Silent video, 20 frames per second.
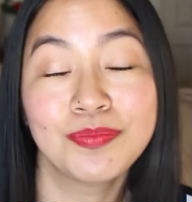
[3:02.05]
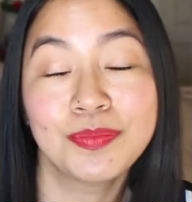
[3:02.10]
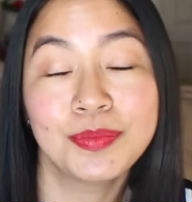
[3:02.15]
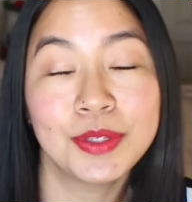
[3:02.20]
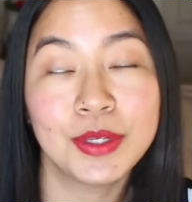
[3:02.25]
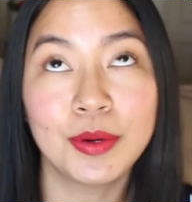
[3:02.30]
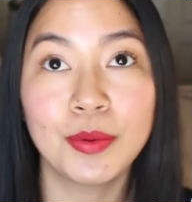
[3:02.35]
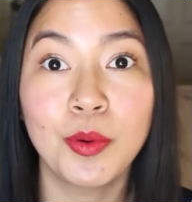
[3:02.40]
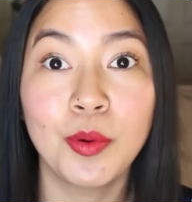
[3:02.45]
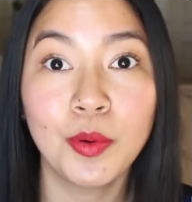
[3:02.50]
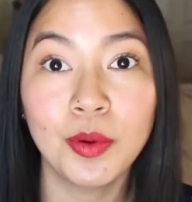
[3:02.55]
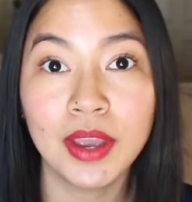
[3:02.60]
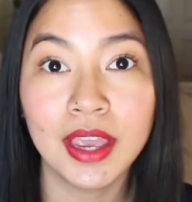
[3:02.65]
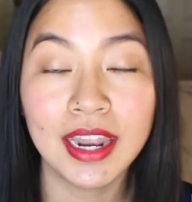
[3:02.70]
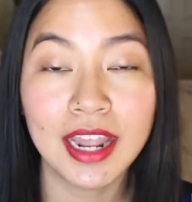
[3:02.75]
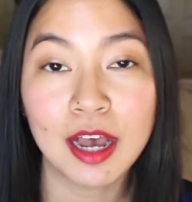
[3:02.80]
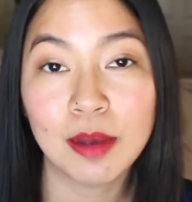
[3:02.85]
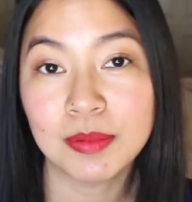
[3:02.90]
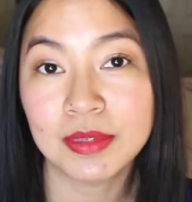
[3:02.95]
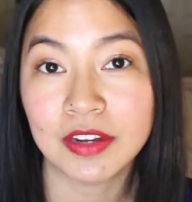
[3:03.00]
So it
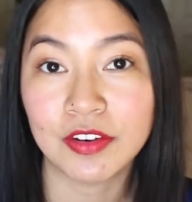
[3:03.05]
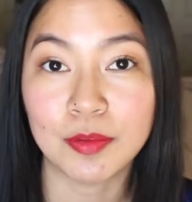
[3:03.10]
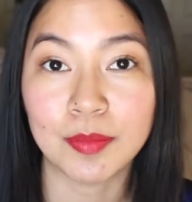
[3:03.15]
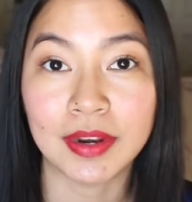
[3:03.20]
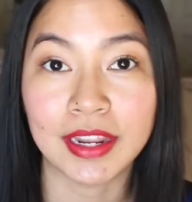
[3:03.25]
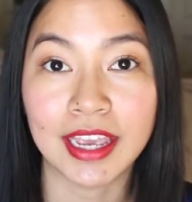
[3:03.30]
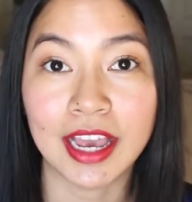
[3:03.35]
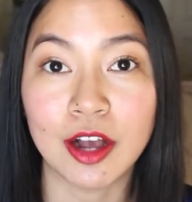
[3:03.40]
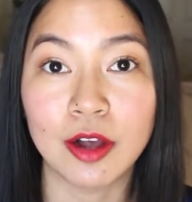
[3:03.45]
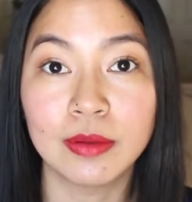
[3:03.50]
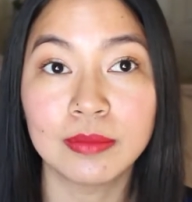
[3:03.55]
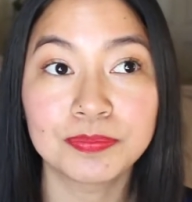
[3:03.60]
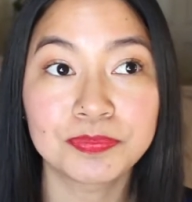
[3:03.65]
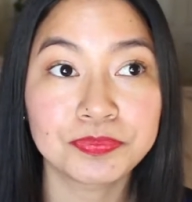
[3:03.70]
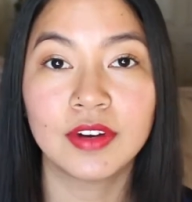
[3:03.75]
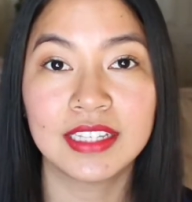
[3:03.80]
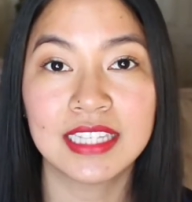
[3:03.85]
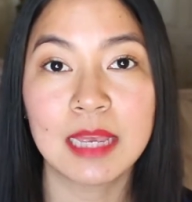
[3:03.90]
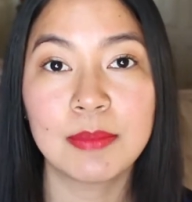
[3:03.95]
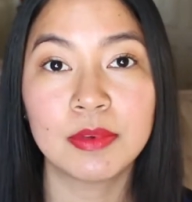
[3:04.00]
helps everybody out.
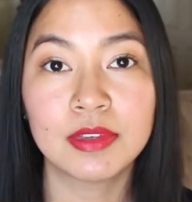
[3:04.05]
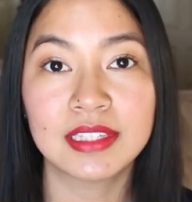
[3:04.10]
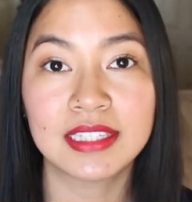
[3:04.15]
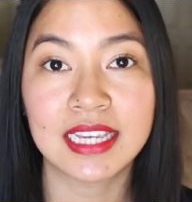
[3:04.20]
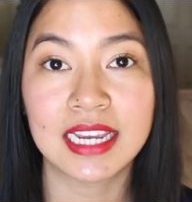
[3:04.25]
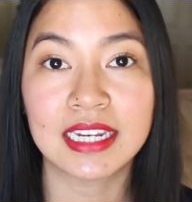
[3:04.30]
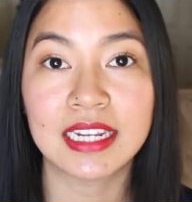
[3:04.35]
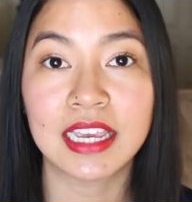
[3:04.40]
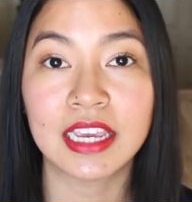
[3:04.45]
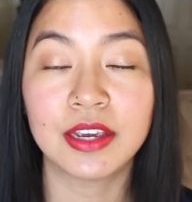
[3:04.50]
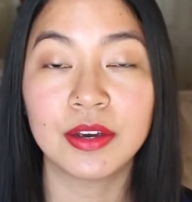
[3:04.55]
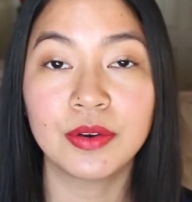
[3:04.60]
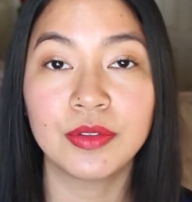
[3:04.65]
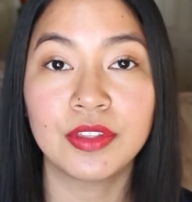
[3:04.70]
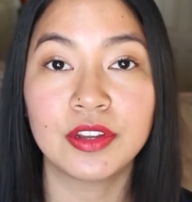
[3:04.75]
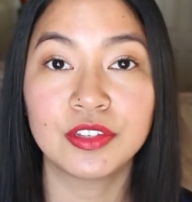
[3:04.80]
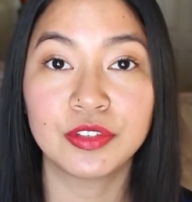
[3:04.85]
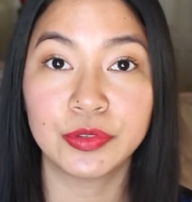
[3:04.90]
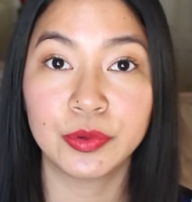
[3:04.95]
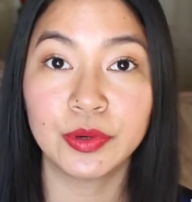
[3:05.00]
For example, in San Diego,
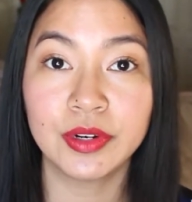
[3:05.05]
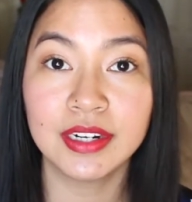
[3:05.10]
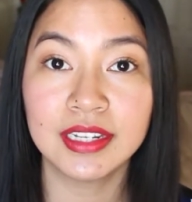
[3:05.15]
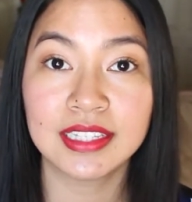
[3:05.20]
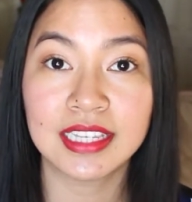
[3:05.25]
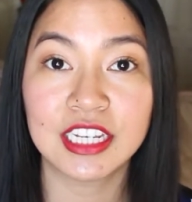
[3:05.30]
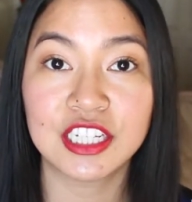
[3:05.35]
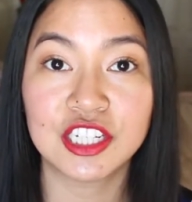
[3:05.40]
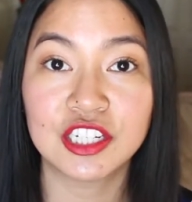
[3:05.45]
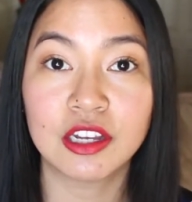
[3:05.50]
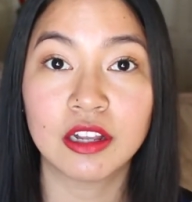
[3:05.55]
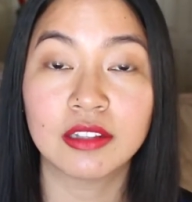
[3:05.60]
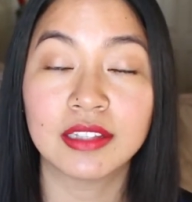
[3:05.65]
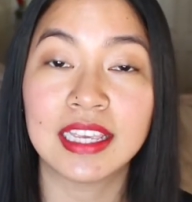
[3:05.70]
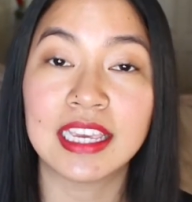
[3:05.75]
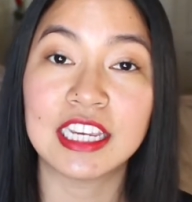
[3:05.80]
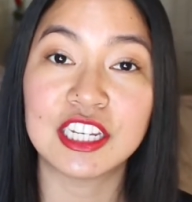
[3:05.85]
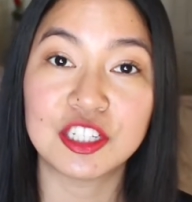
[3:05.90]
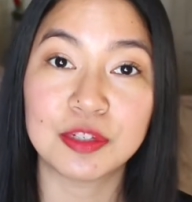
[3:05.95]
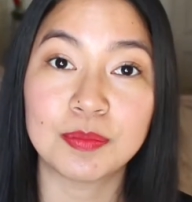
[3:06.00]
there's an organization called
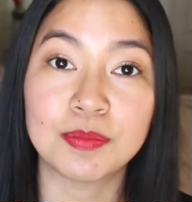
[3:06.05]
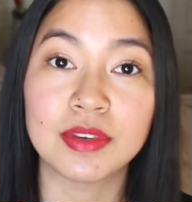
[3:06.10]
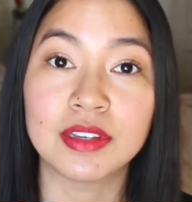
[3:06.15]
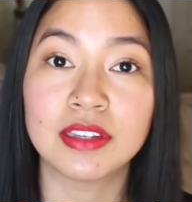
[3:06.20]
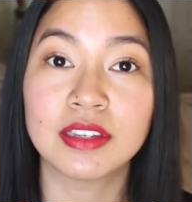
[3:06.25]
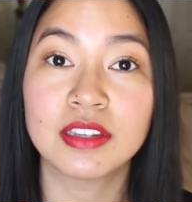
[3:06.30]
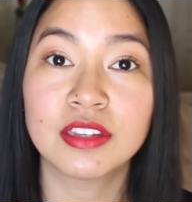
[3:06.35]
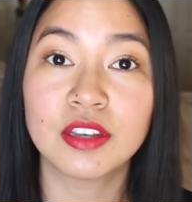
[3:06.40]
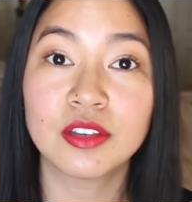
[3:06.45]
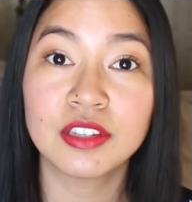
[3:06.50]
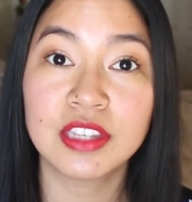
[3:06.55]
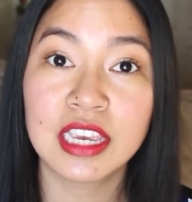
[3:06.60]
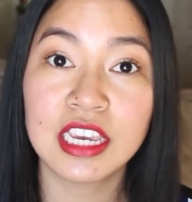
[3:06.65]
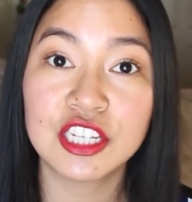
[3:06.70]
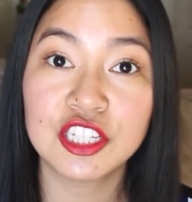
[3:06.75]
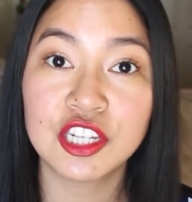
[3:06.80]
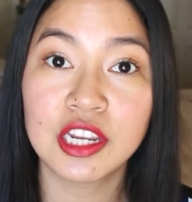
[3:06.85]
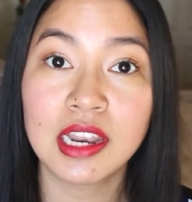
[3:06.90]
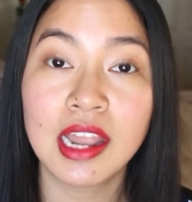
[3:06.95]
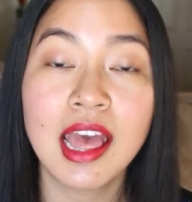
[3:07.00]
Asian Business
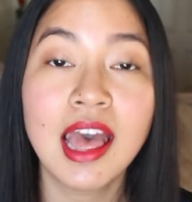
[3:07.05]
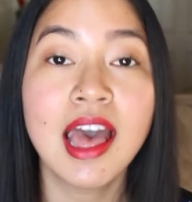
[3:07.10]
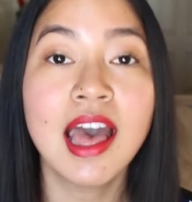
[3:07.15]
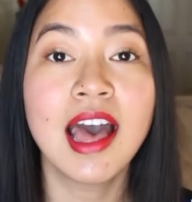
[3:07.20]
Association.